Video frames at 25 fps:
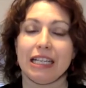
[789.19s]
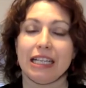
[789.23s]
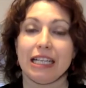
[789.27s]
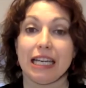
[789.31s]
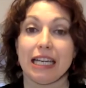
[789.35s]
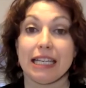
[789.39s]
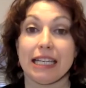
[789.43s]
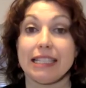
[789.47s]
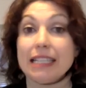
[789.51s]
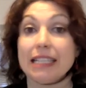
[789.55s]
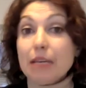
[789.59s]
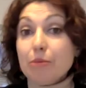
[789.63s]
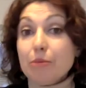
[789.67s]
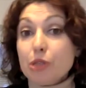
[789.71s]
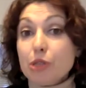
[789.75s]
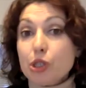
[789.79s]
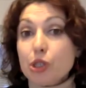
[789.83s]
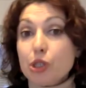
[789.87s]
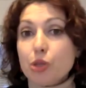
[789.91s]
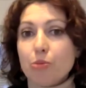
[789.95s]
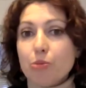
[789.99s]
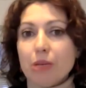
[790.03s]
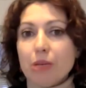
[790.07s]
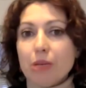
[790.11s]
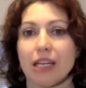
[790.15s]
It seems to
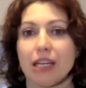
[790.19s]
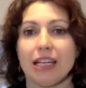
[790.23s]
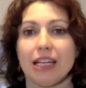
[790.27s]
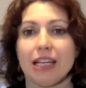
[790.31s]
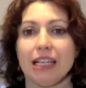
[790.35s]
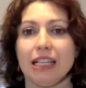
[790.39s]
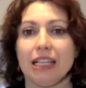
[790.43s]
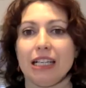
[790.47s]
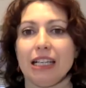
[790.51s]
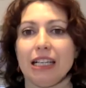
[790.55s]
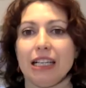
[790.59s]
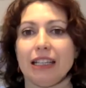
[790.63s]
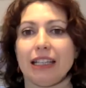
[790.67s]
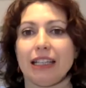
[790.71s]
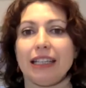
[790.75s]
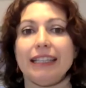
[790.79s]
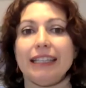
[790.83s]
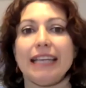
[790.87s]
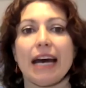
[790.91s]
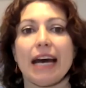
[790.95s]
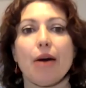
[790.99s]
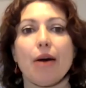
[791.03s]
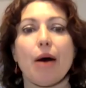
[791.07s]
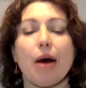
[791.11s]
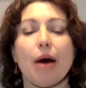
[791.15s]
me that
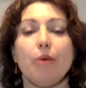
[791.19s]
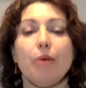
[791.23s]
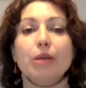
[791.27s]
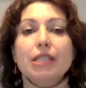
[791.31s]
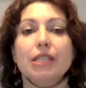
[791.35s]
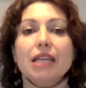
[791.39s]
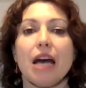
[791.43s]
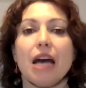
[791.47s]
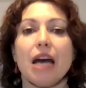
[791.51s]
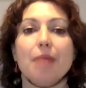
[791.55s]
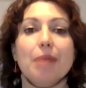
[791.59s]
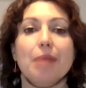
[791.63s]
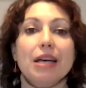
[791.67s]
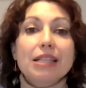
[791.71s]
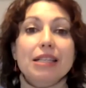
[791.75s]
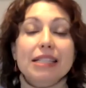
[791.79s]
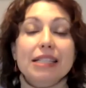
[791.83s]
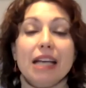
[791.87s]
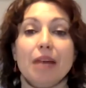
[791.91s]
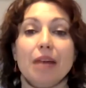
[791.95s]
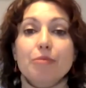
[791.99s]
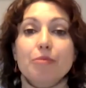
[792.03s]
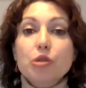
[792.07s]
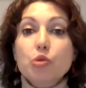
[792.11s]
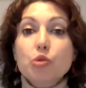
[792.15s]
now our time has
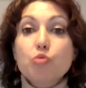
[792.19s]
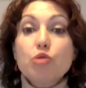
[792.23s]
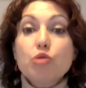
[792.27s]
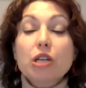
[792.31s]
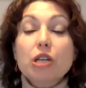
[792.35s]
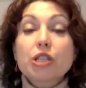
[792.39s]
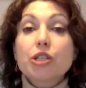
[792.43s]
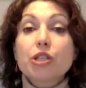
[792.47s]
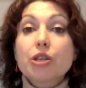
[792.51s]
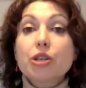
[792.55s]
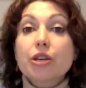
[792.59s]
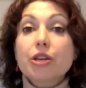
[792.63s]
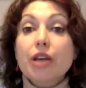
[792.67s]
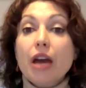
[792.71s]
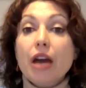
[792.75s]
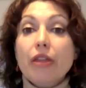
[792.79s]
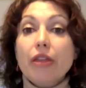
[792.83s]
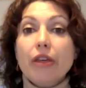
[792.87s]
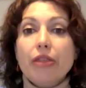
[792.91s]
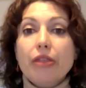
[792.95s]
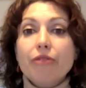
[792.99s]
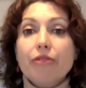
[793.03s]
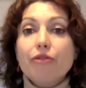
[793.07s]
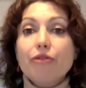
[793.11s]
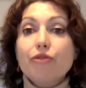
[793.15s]
come to work together
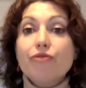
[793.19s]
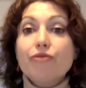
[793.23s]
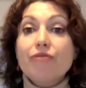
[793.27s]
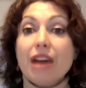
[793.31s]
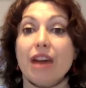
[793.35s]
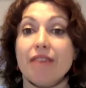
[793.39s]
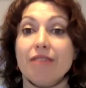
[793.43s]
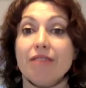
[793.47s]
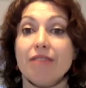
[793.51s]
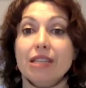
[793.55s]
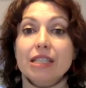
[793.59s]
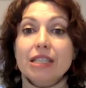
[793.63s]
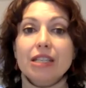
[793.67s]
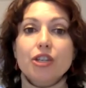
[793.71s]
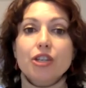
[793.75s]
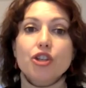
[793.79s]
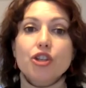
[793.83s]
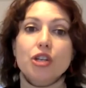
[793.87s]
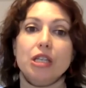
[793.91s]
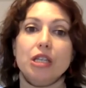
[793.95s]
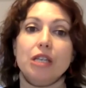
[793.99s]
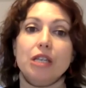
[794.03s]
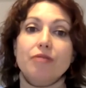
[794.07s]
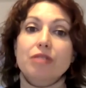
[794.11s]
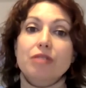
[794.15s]
through various
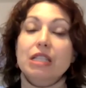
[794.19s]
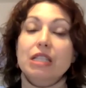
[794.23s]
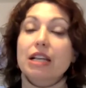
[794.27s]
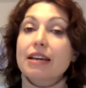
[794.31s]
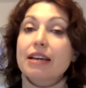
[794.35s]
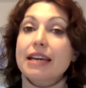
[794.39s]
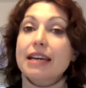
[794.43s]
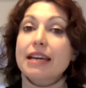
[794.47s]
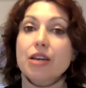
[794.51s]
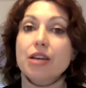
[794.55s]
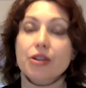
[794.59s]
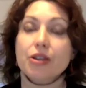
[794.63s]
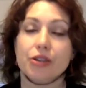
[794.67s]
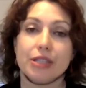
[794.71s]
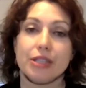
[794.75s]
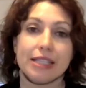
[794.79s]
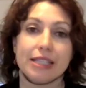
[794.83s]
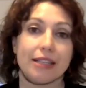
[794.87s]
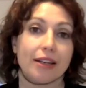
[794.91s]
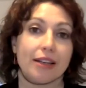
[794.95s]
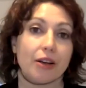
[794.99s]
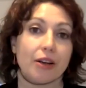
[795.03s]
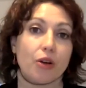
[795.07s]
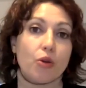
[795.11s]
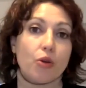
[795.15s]
initiatives like
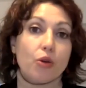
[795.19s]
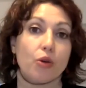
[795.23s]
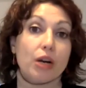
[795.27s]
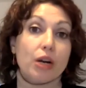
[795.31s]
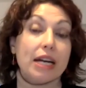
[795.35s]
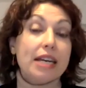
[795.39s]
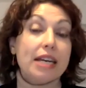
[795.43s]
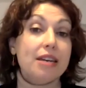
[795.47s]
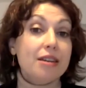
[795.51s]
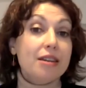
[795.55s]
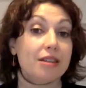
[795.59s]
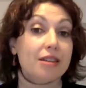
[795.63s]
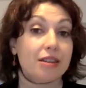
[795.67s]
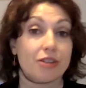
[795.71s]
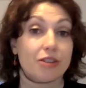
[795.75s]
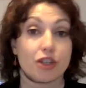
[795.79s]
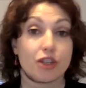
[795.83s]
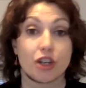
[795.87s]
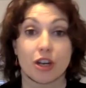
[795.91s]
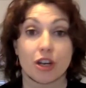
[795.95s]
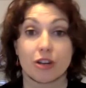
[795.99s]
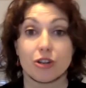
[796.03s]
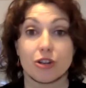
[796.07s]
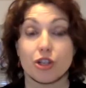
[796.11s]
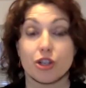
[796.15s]
EcoSynagogue,
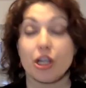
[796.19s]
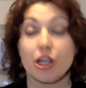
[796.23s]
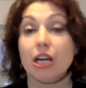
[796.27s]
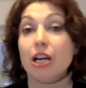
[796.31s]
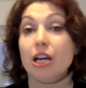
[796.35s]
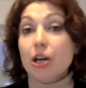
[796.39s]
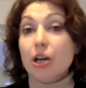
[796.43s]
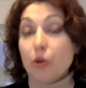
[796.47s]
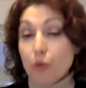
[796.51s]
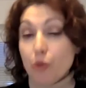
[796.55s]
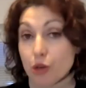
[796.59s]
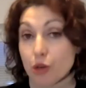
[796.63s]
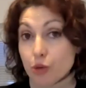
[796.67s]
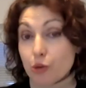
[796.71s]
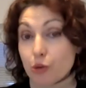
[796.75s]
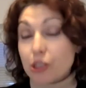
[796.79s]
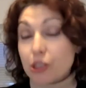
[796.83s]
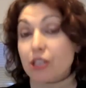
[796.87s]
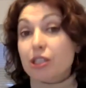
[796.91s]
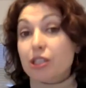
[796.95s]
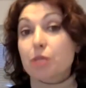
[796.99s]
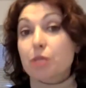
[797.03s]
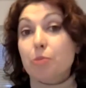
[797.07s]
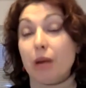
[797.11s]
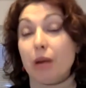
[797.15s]
EcoChurch, which
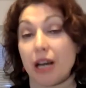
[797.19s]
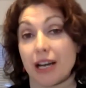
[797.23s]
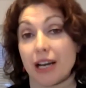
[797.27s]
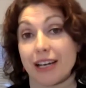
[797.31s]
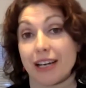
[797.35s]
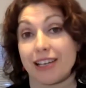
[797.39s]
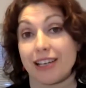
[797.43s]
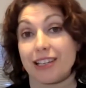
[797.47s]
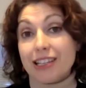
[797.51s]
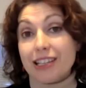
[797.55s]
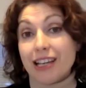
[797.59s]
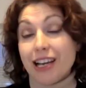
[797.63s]
inspired